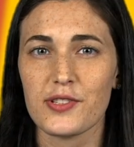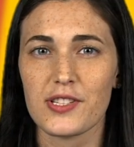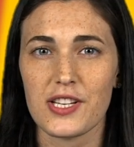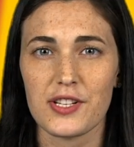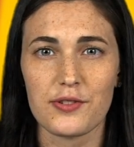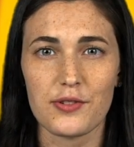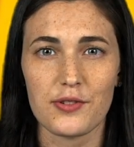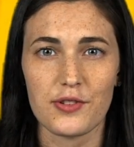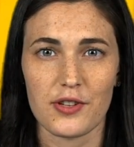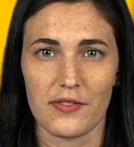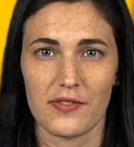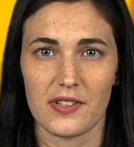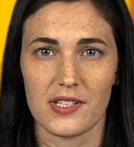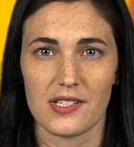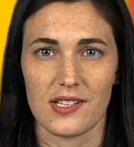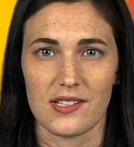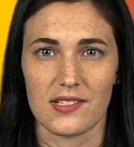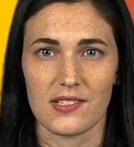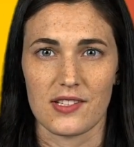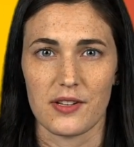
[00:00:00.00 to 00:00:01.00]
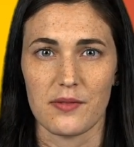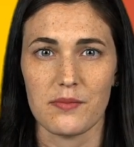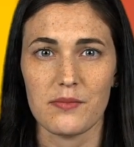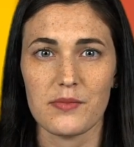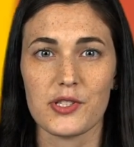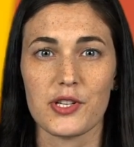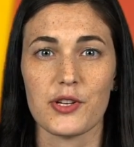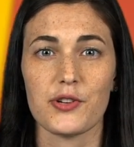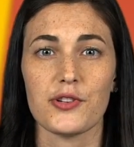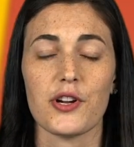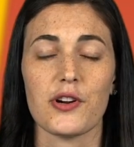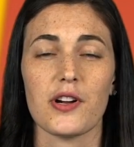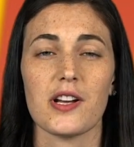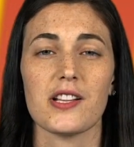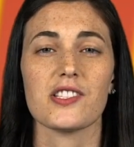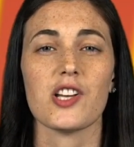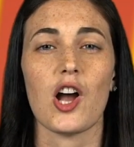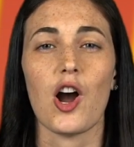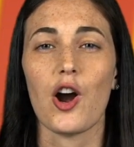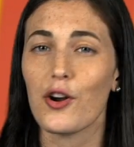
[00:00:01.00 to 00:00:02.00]
your central nervous system, so your
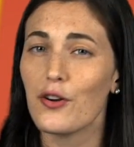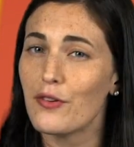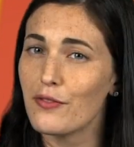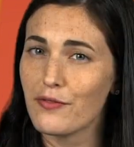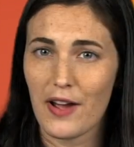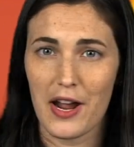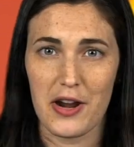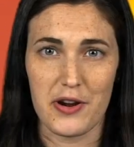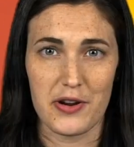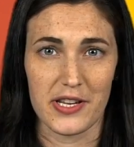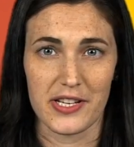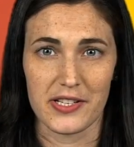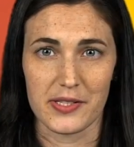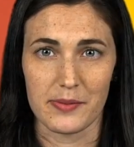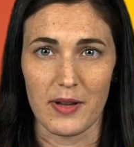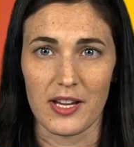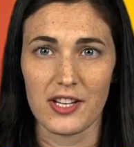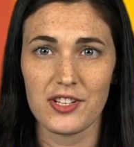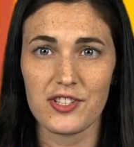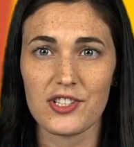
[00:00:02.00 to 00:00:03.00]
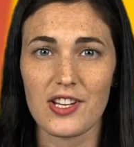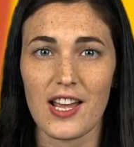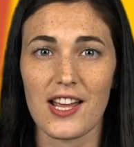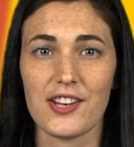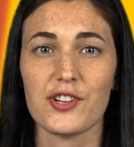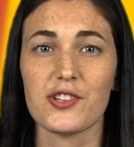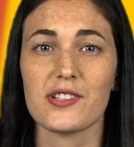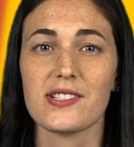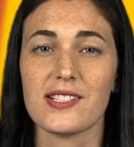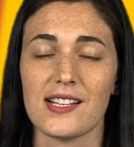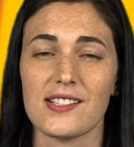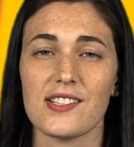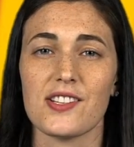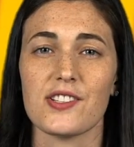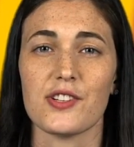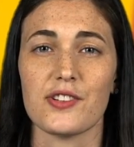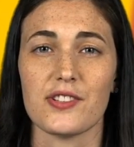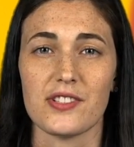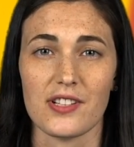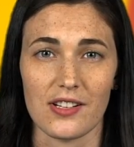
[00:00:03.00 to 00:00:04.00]
neurons aren't firing as much and your
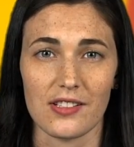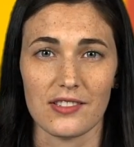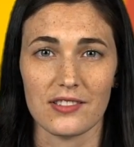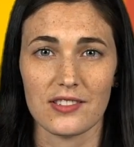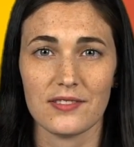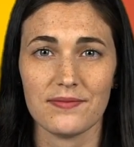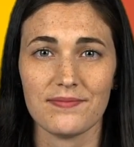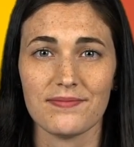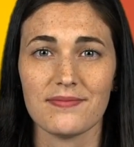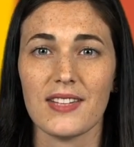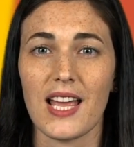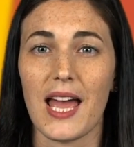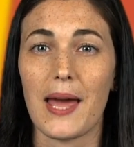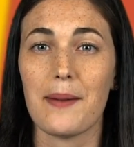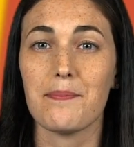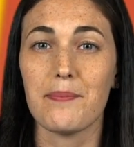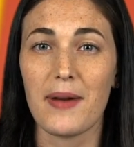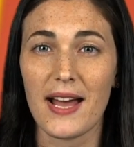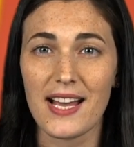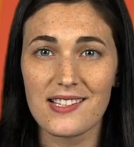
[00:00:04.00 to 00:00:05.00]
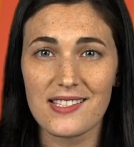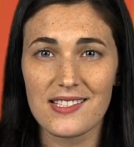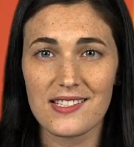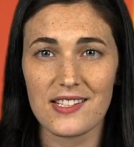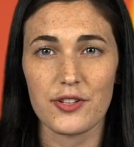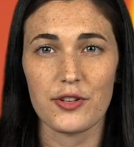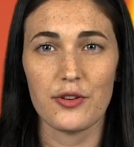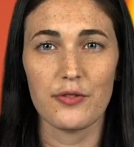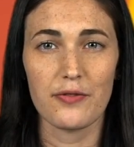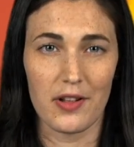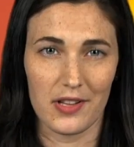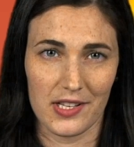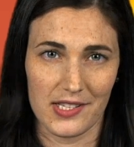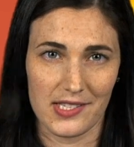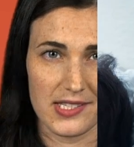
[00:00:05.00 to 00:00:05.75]
senses are dulled. At best, you fall